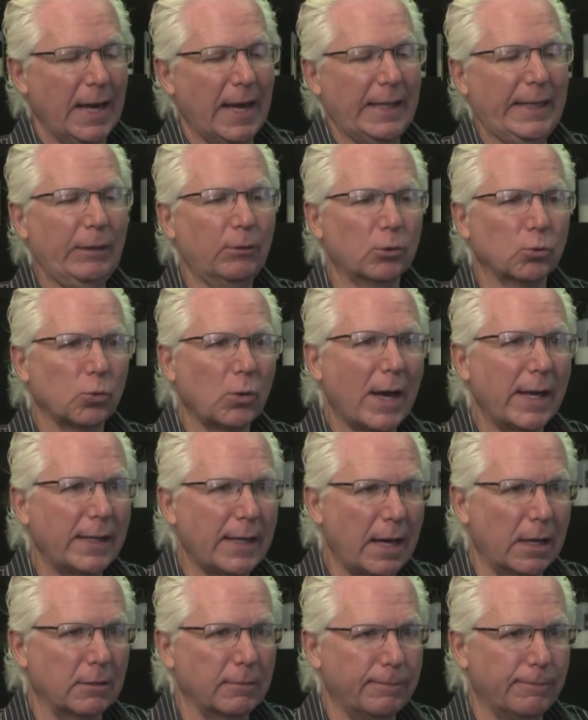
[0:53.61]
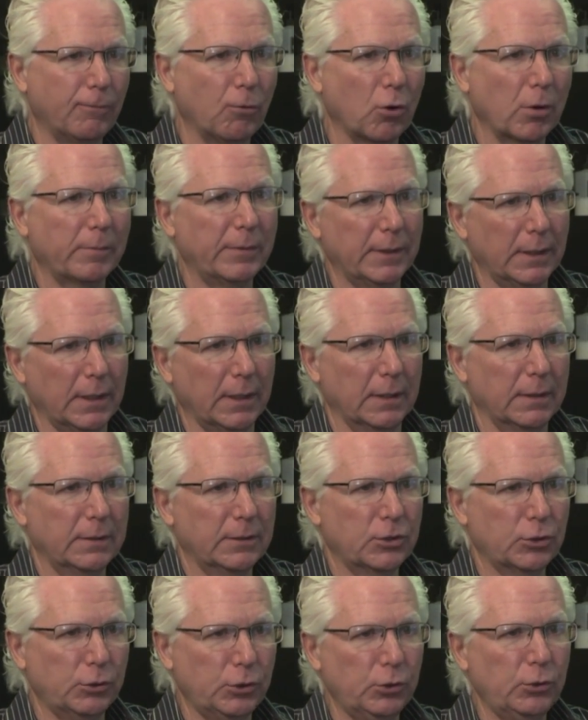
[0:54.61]
and he would write out a formula
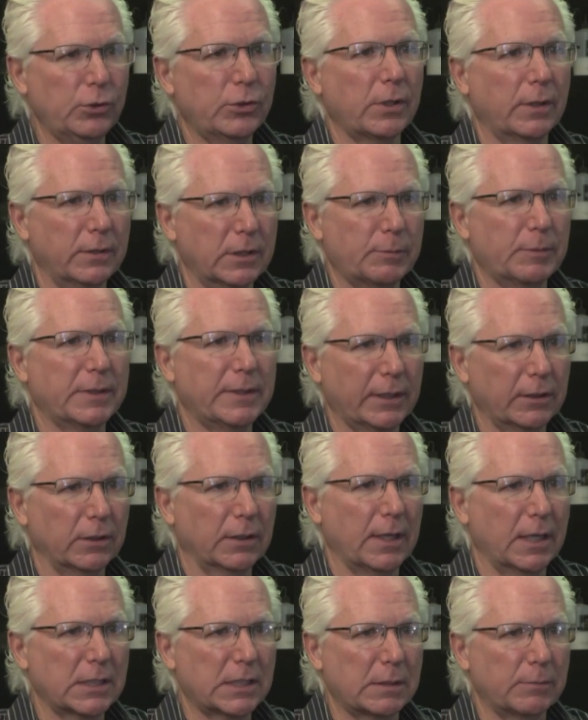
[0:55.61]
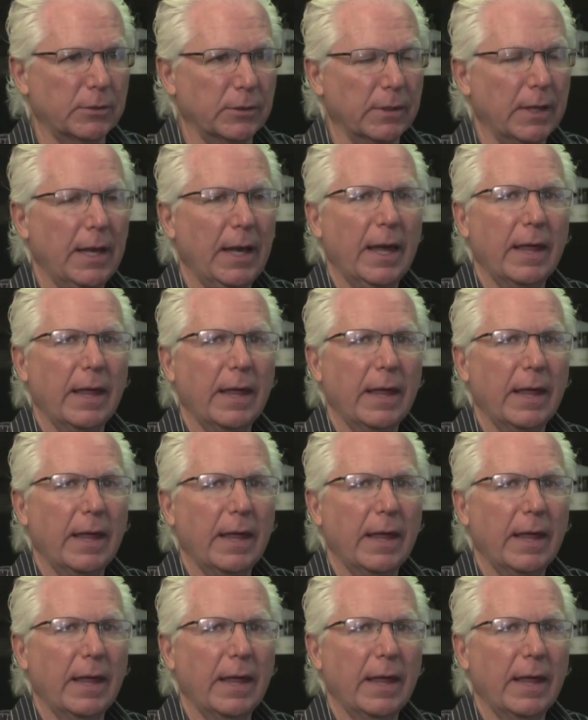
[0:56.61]
to use on this particular customer.